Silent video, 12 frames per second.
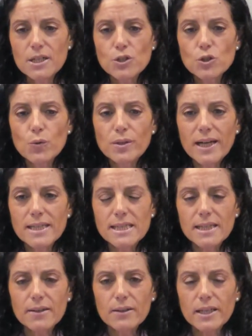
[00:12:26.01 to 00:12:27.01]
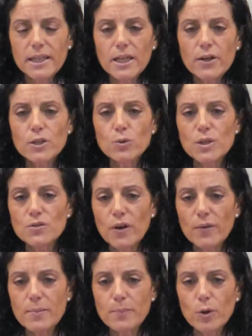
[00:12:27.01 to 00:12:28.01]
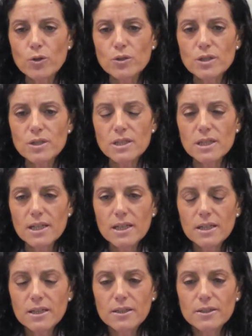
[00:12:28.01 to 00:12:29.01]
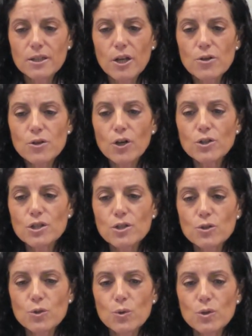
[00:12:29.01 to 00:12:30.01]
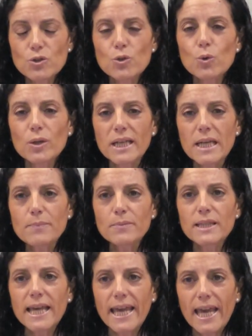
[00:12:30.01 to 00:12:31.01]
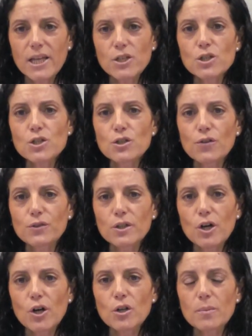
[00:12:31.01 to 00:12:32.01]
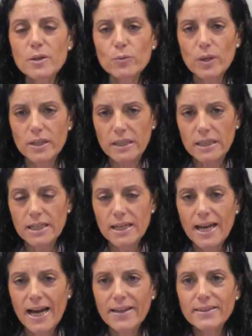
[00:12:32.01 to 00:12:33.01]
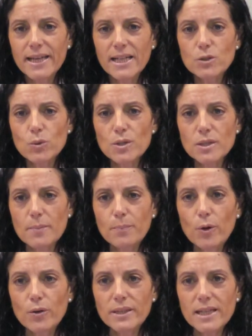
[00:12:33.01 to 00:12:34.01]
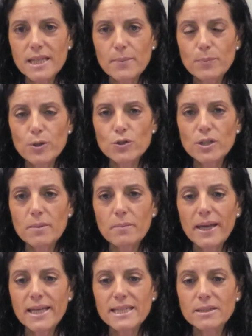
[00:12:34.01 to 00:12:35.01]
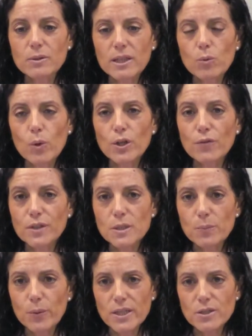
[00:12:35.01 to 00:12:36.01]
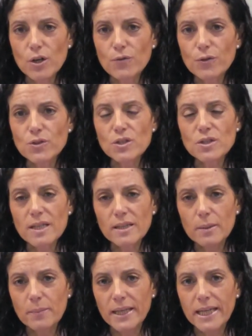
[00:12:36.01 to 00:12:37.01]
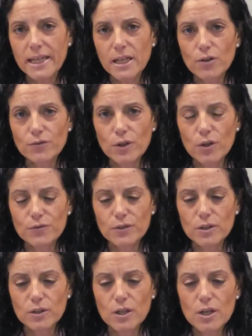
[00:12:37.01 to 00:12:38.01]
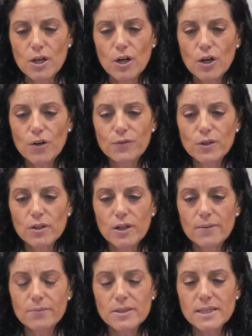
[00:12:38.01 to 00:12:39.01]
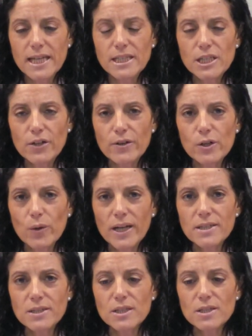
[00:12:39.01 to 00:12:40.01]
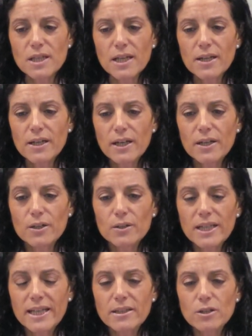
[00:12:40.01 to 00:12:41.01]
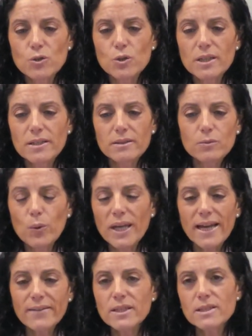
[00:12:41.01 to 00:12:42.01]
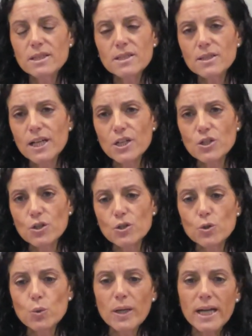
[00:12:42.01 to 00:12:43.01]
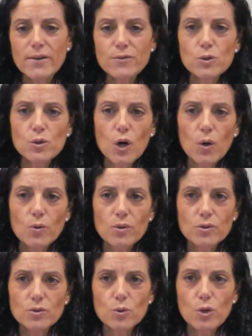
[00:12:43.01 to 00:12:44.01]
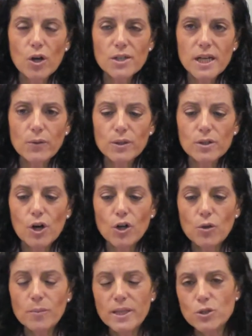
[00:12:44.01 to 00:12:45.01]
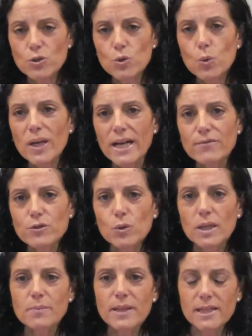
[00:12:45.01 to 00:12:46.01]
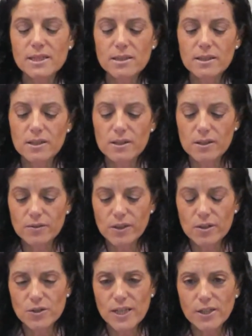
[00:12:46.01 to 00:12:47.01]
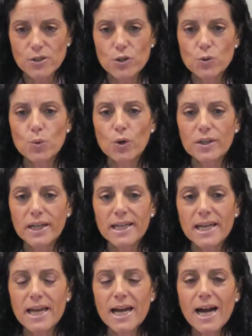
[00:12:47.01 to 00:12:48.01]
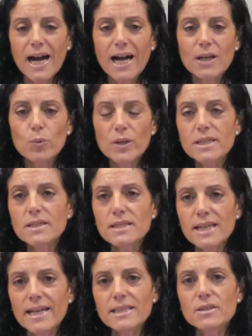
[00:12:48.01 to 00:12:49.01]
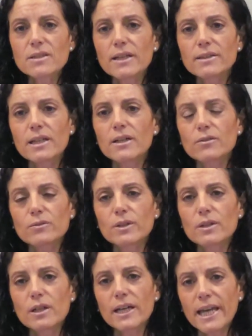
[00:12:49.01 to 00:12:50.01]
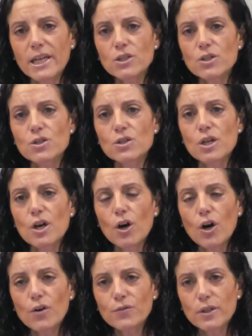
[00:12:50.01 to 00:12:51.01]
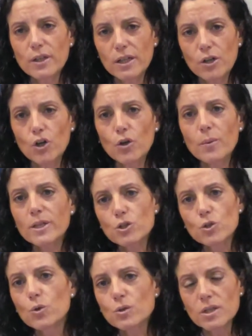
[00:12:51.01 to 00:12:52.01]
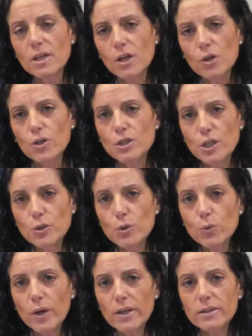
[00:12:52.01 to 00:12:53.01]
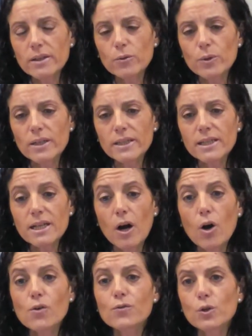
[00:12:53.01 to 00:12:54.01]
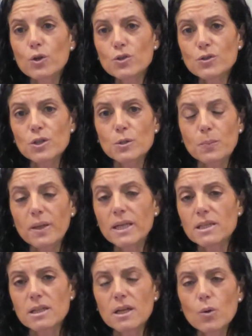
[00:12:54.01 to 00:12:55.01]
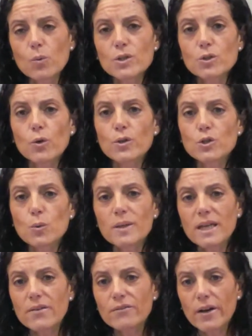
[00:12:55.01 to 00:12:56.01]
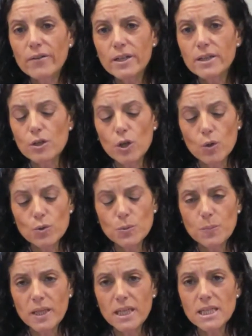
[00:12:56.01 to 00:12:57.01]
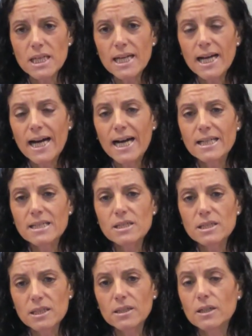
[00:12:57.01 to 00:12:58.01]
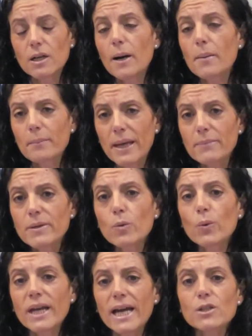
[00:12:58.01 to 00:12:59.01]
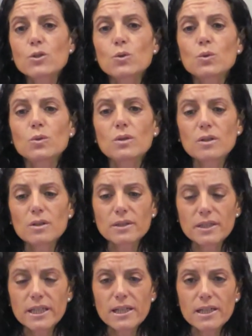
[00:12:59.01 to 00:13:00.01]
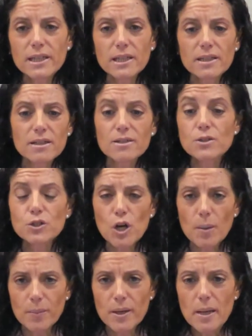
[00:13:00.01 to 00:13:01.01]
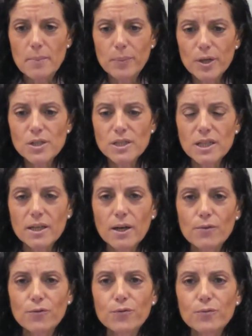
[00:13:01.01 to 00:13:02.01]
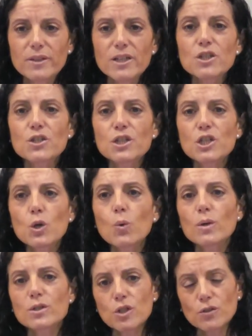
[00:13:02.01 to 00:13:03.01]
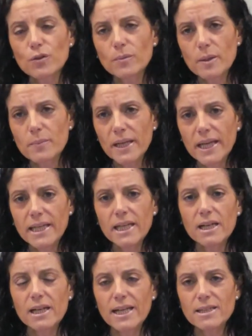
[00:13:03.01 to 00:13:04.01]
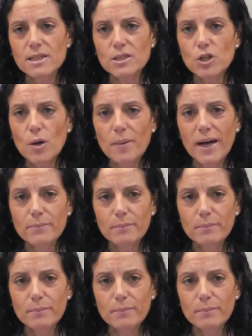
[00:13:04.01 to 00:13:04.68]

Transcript: So that here it was very important uh, not to, to keep the engines of the economy running. And that was a point that I personally made at, in one of these press conferences at the beginning of, of, the, of the sanitary crisis. Uh, it, we had the discussion do we have to go to lock down the economy? Do we have to keep the, the sectors working? And we decided that the, the engines of the economy should continue run, running. Of course, the speed was going to be a very low speed, and, uh, and maybe we had to uh, nearly uh, stop. But uh, the decision was not from the beginning let's stop